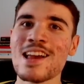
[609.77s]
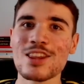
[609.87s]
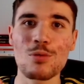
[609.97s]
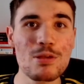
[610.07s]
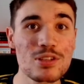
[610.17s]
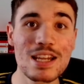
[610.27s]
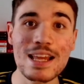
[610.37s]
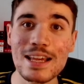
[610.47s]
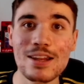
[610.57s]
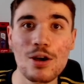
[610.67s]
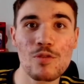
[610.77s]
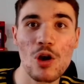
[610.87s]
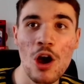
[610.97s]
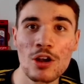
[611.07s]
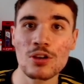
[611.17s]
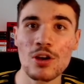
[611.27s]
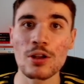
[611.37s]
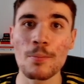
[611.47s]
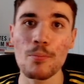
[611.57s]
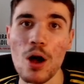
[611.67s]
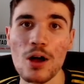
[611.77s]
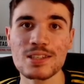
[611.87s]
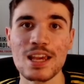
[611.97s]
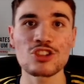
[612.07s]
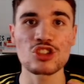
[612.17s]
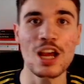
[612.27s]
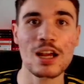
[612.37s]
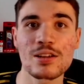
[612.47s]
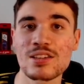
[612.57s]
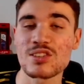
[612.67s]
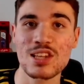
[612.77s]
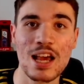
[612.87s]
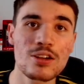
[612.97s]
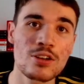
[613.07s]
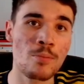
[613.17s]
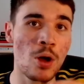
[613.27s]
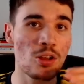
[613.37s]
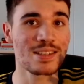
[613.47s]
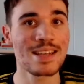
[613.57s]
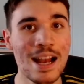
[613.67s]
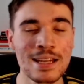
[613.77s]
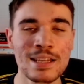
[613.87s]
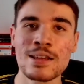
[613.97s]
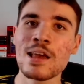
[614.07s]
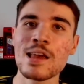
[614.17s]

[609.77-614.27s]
The way he was linking up with Odegaard and Partey and Xhaka and Saka and Martinelli,